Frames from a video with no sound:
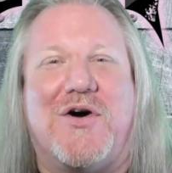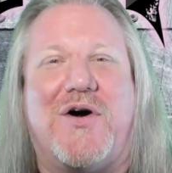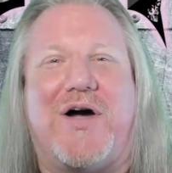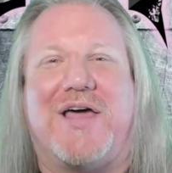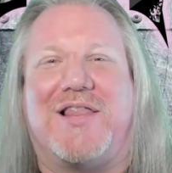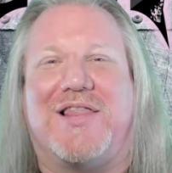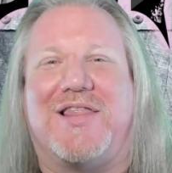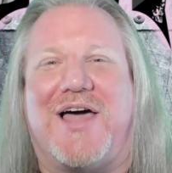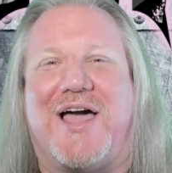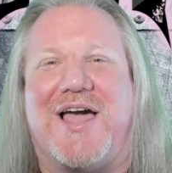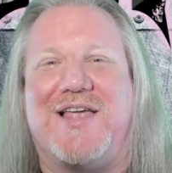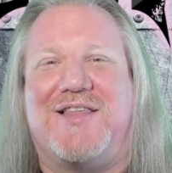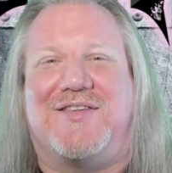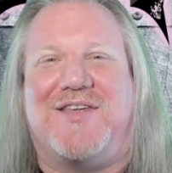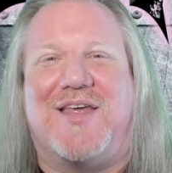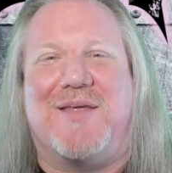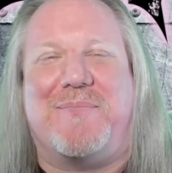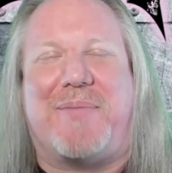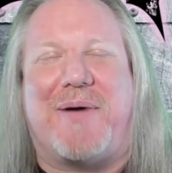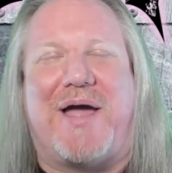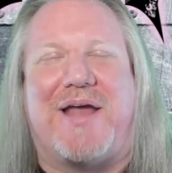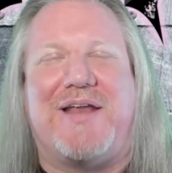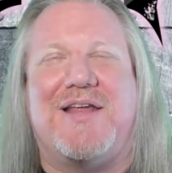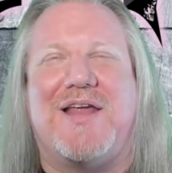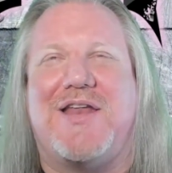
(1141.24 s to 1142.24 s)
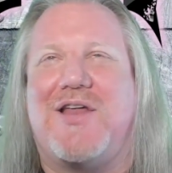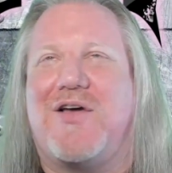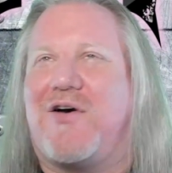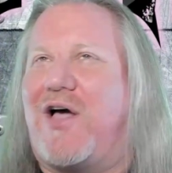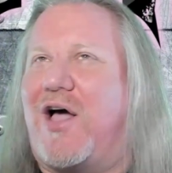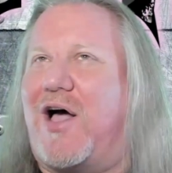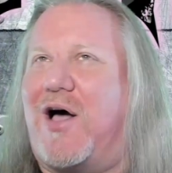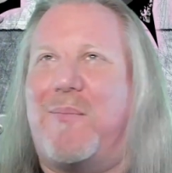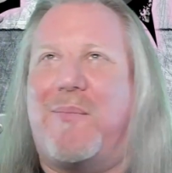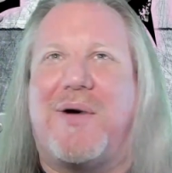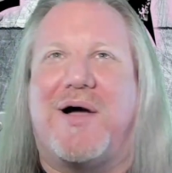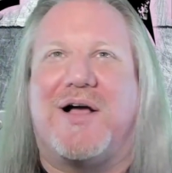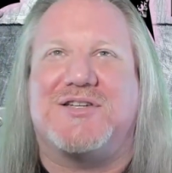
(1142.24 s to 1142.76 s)
I liked it, but I didn't know
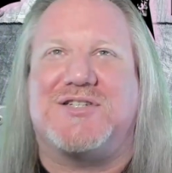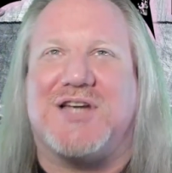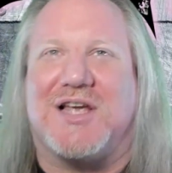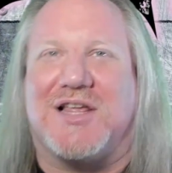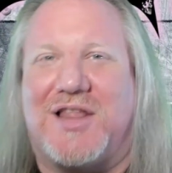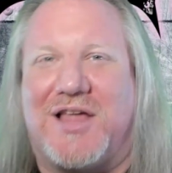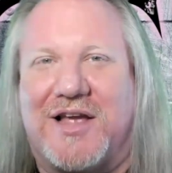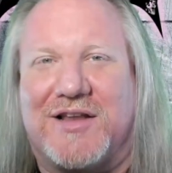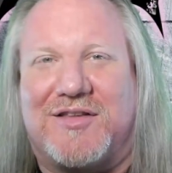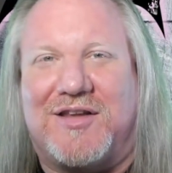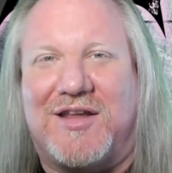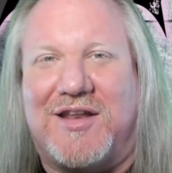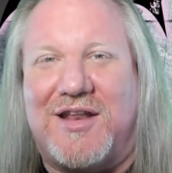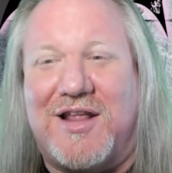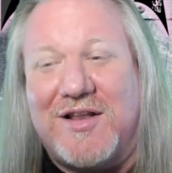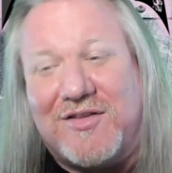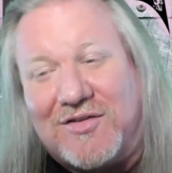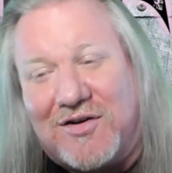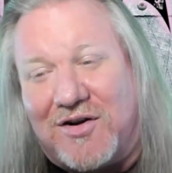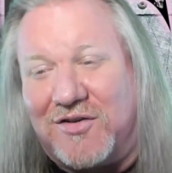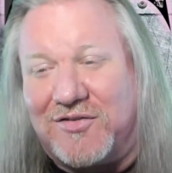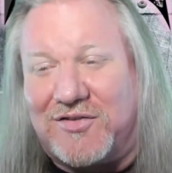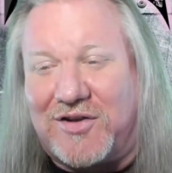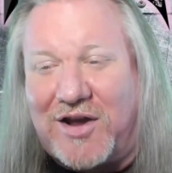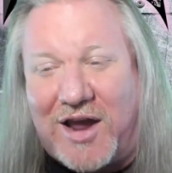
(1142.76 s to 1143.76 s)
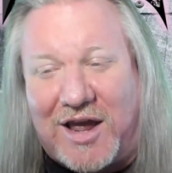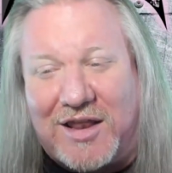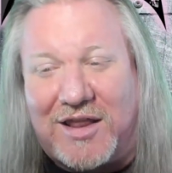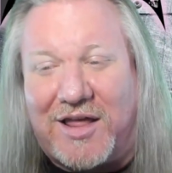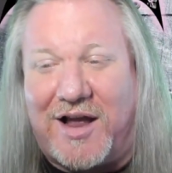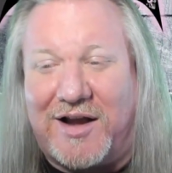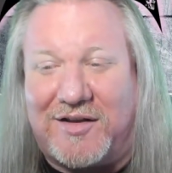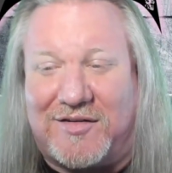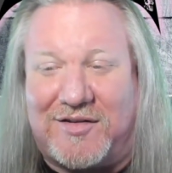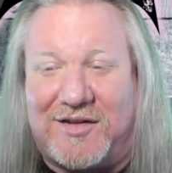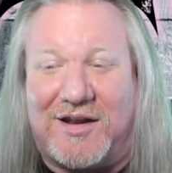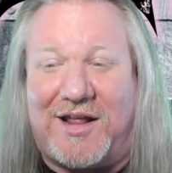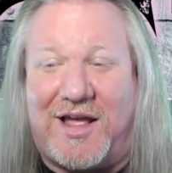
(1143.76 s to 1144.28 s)
how much I liked it. And it turns out I
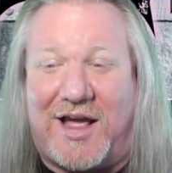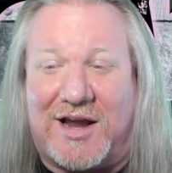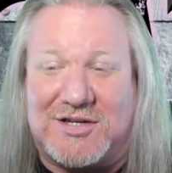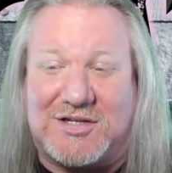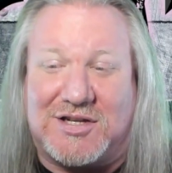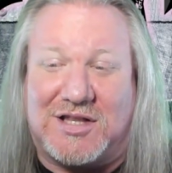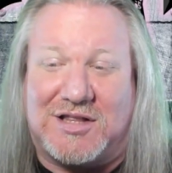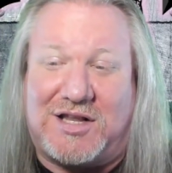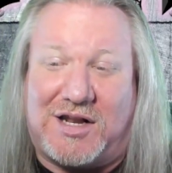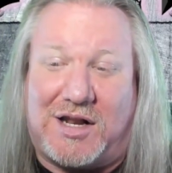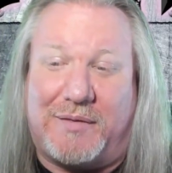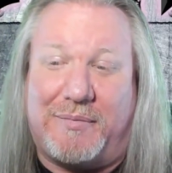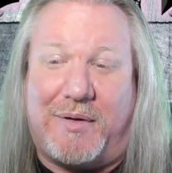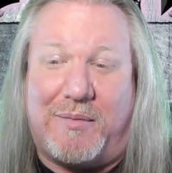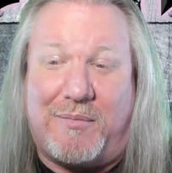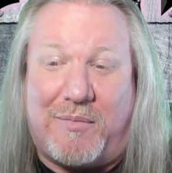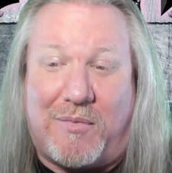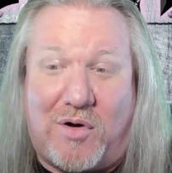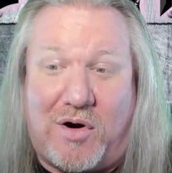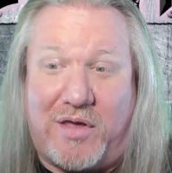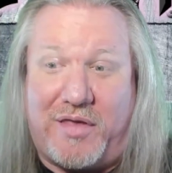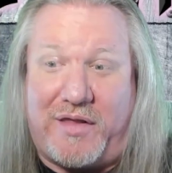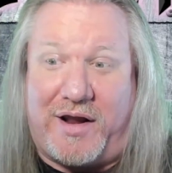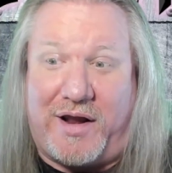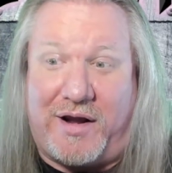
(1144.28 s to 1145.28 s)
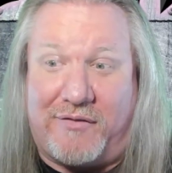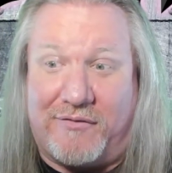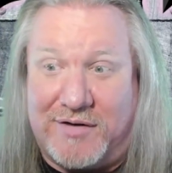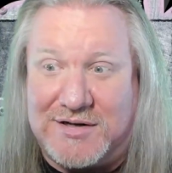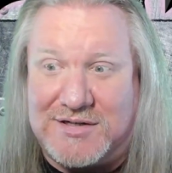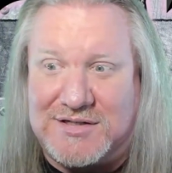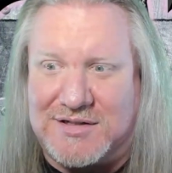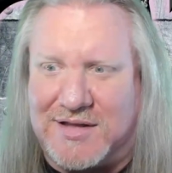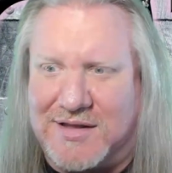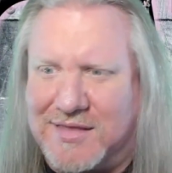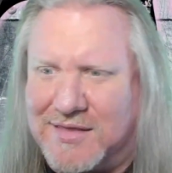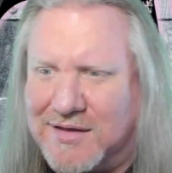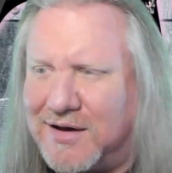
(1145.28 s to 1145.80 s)
liked it actually a little bit more than I
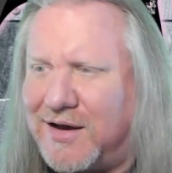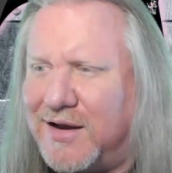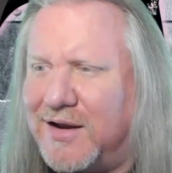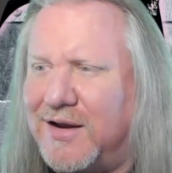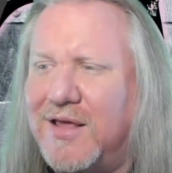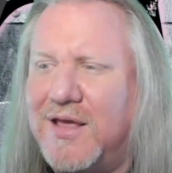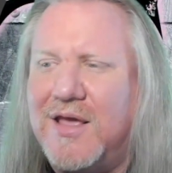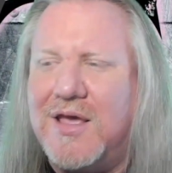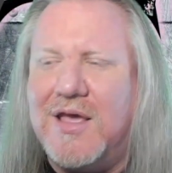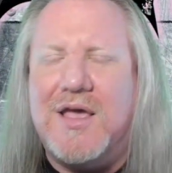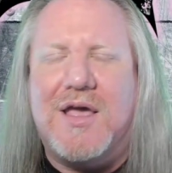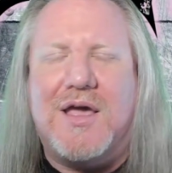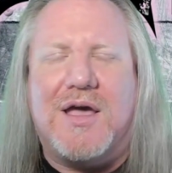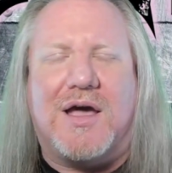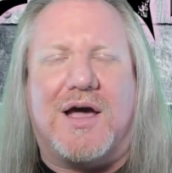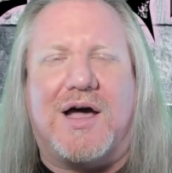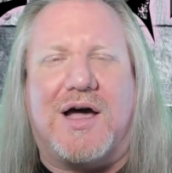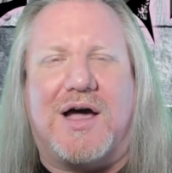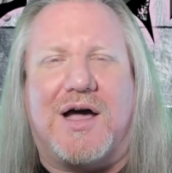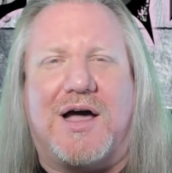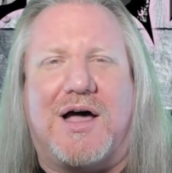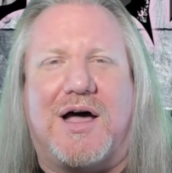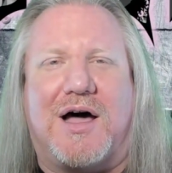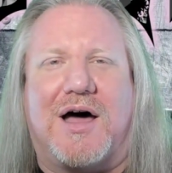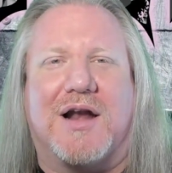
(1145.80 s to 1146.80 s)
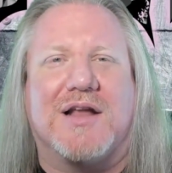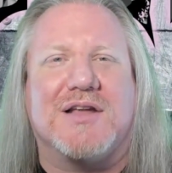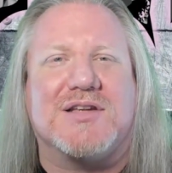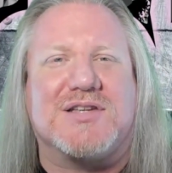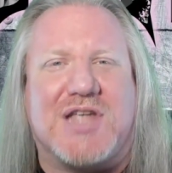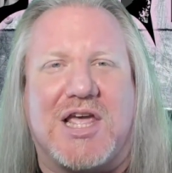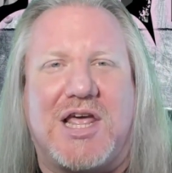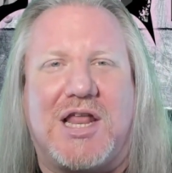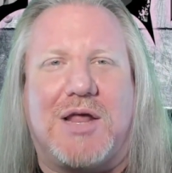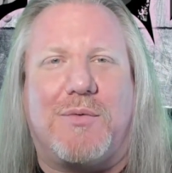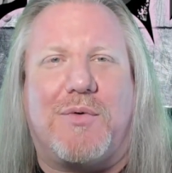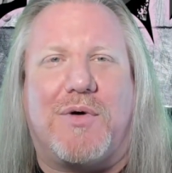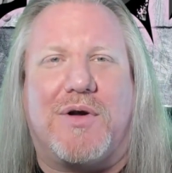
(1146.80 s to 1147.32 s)
originally thought. Uh, on a
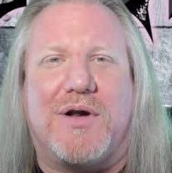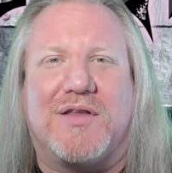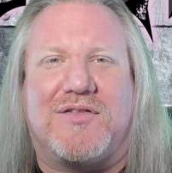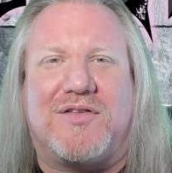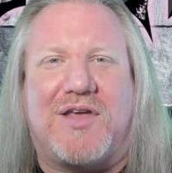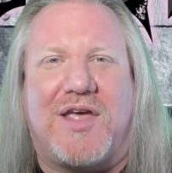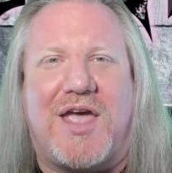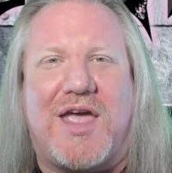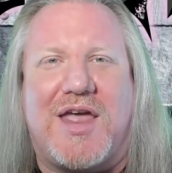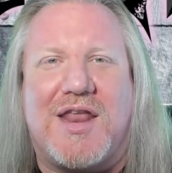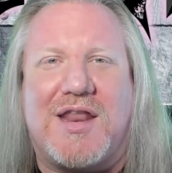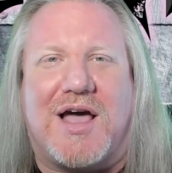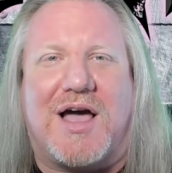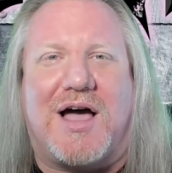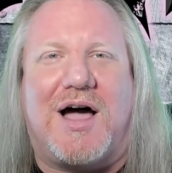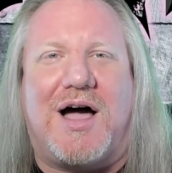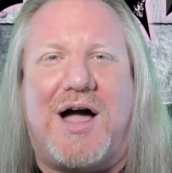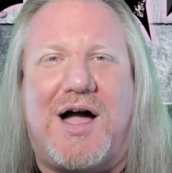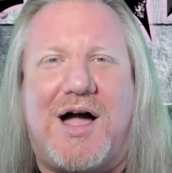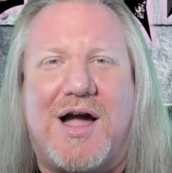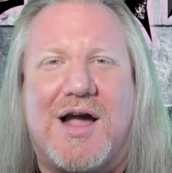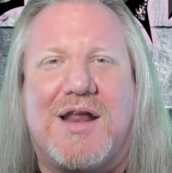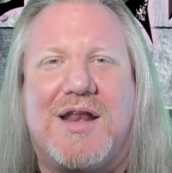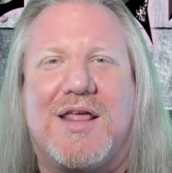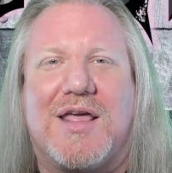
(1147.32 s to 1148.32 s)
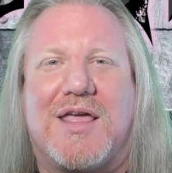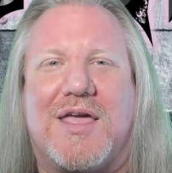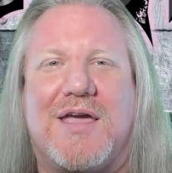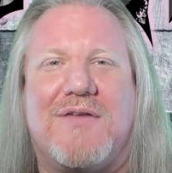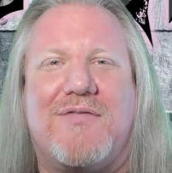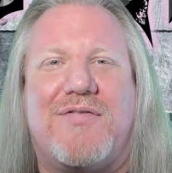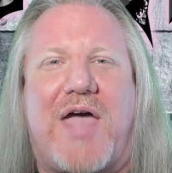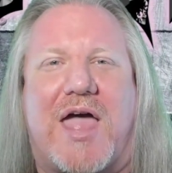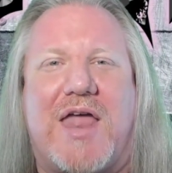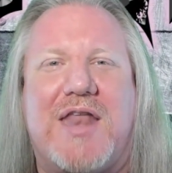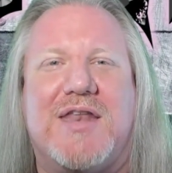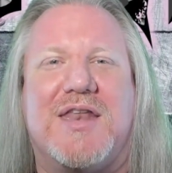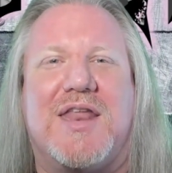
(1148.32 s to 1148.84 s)
scale of 1 to 10, I'm going to
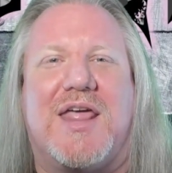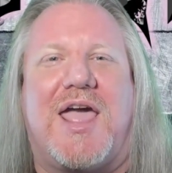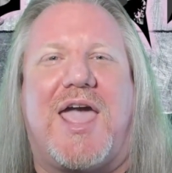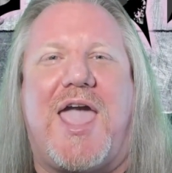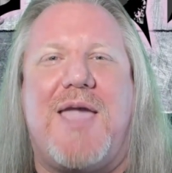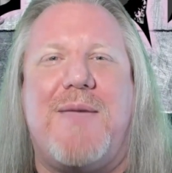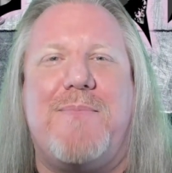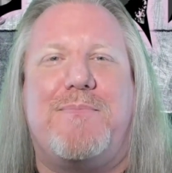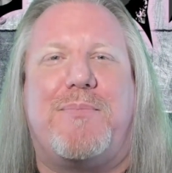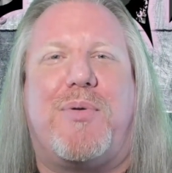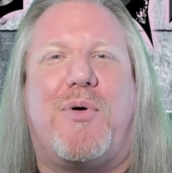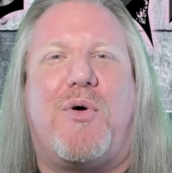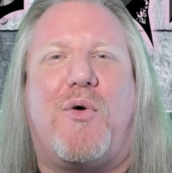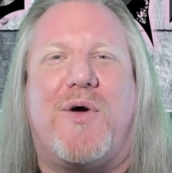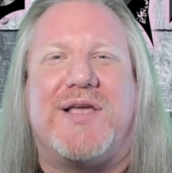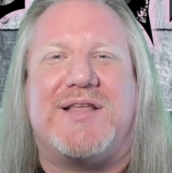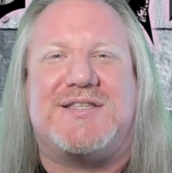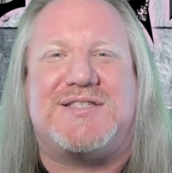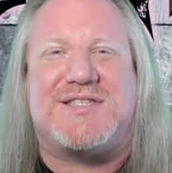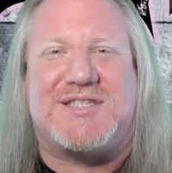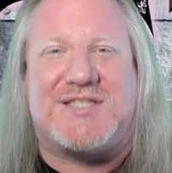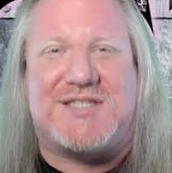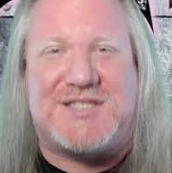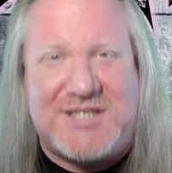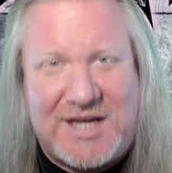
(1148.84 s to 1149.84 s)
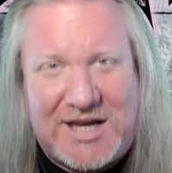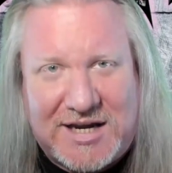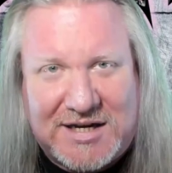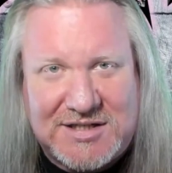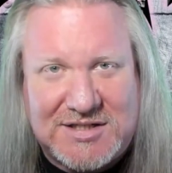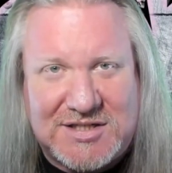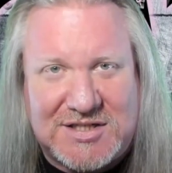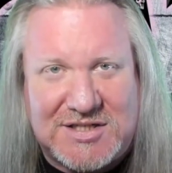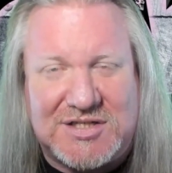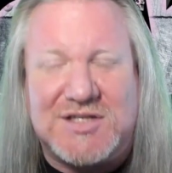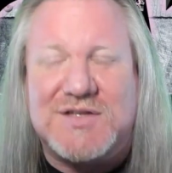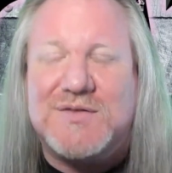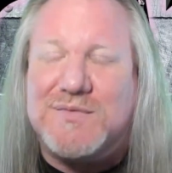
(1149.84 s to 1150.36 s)
give that an
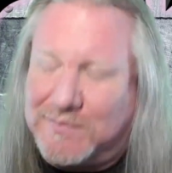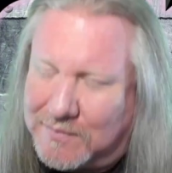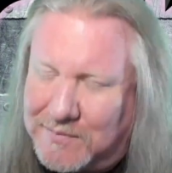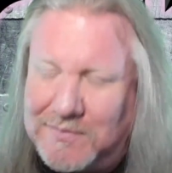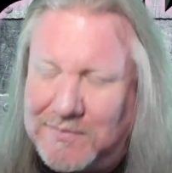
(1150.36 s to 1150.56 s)
8.6.